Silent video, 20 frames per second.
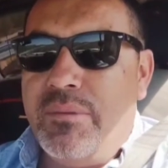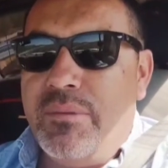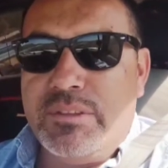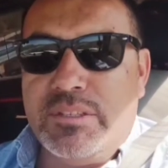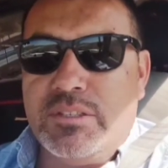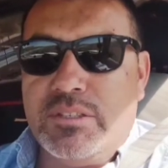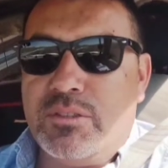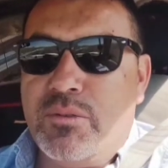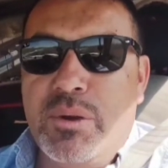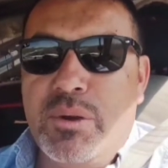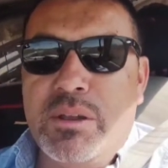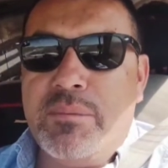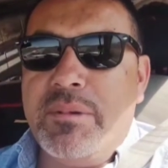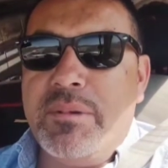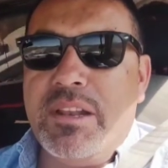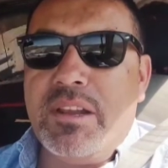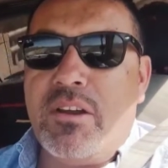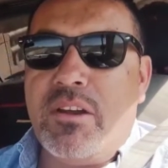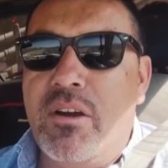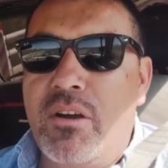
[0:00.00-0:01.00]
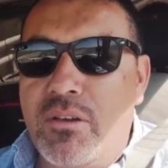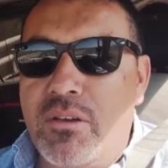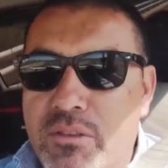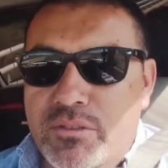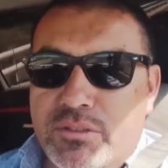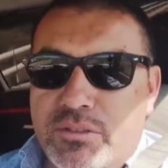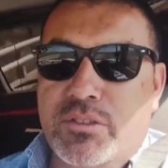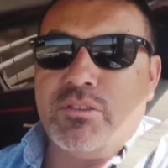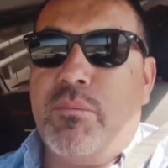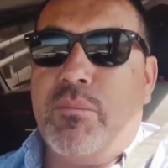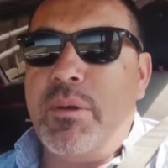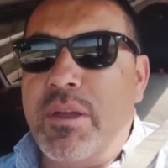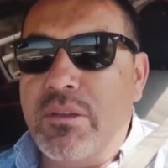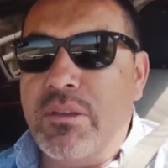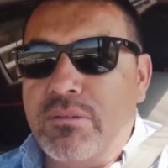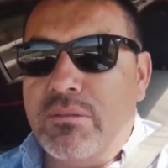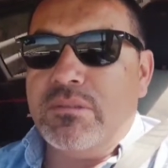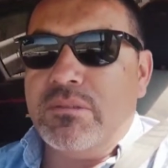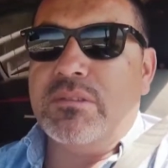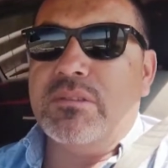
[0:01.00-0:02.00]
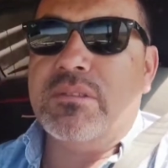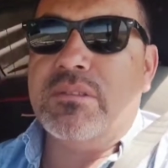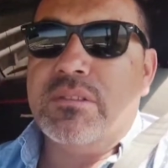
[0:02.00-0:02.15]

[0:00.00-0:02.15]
If it's a 20-minute call, they'll still pay you